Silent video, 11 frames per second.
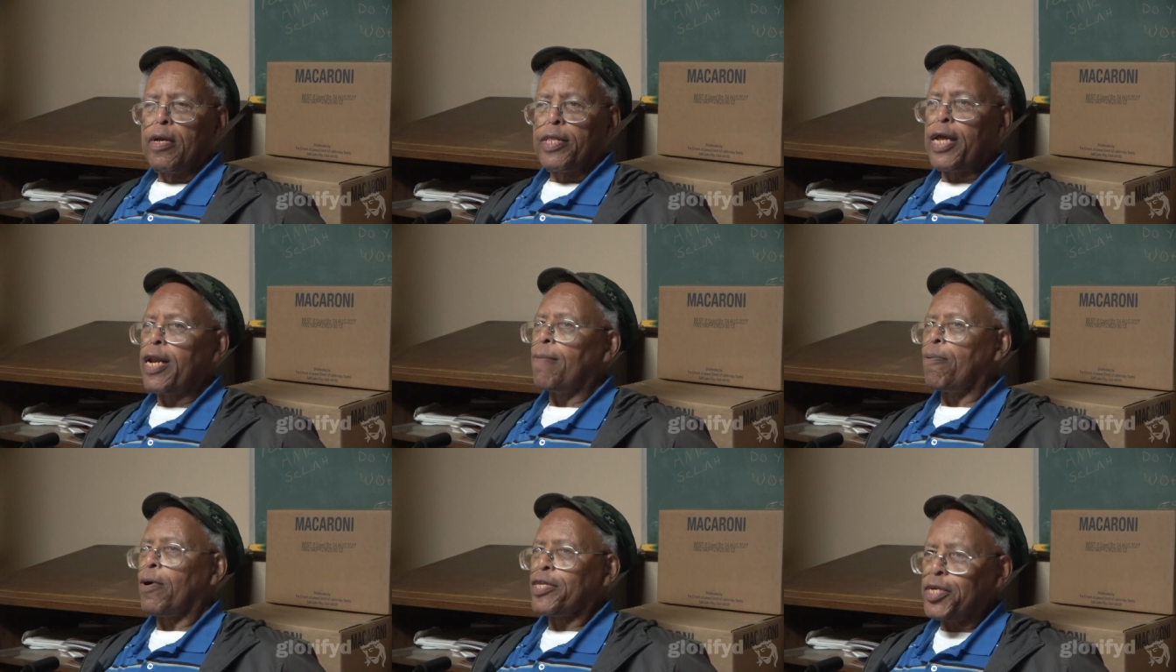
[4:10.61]
They
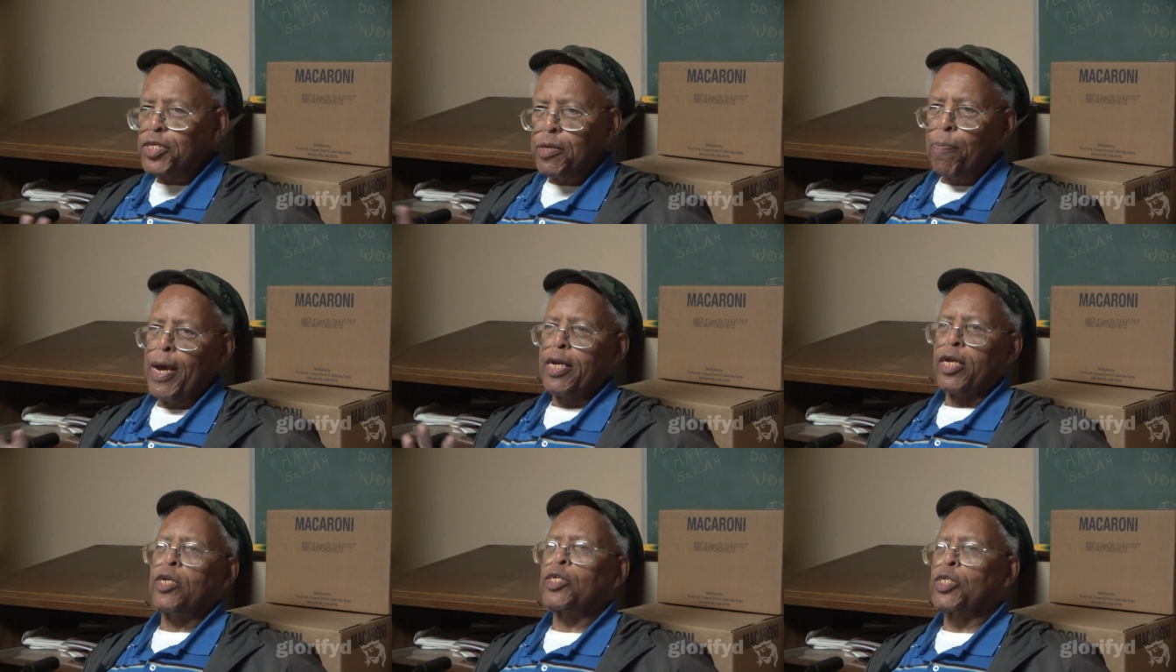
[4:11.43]
didn't participate
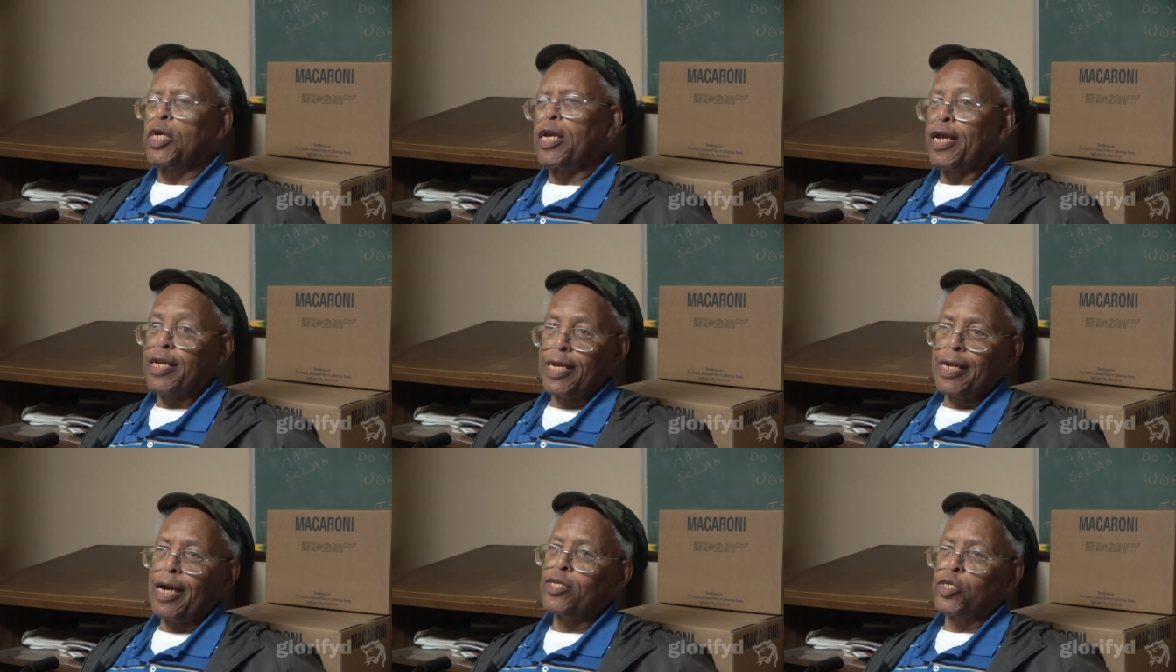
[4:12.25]
in the sin. Had they
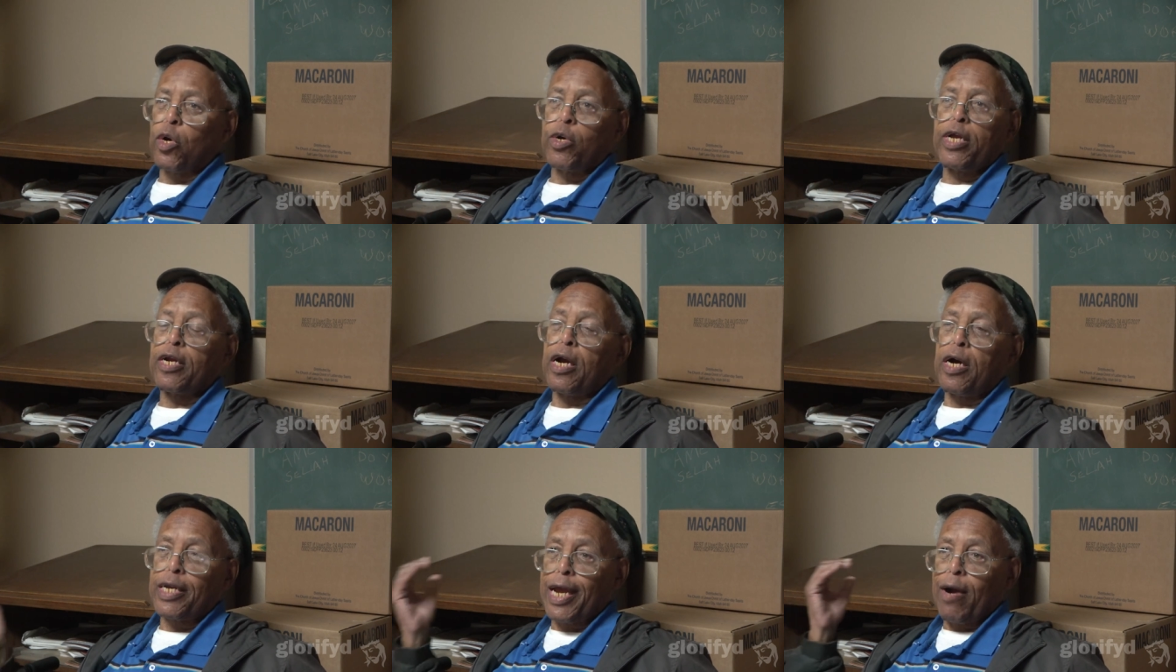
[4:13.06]
done so, they'd have
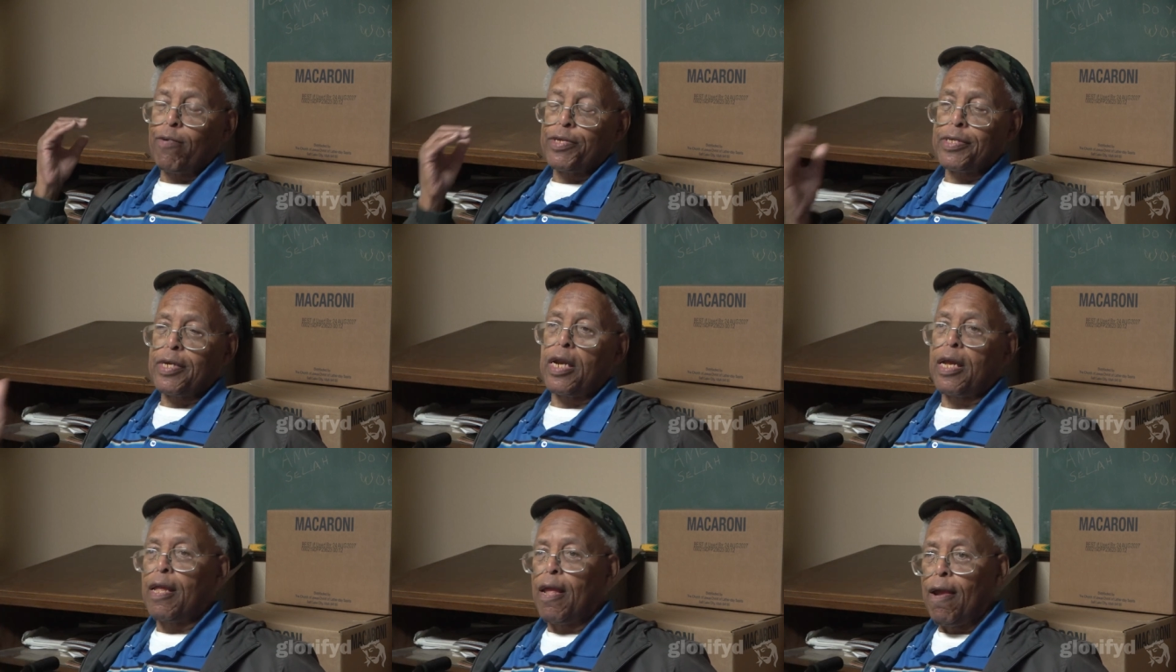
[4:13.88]
gone down with the city.
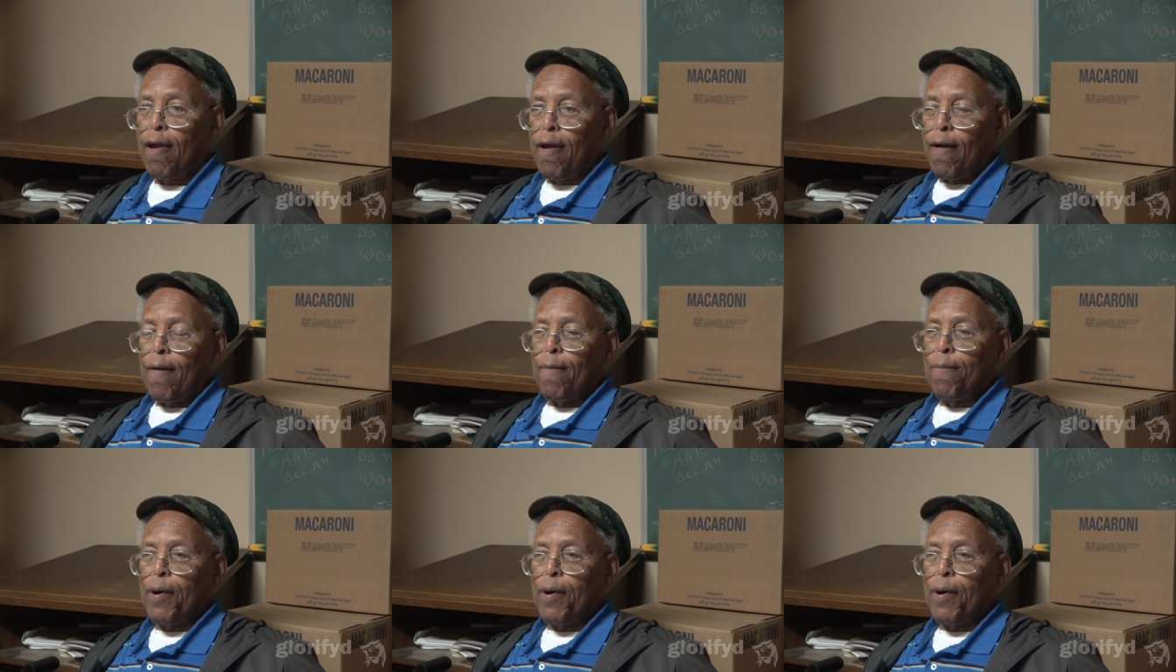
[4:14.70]
Sure, sure.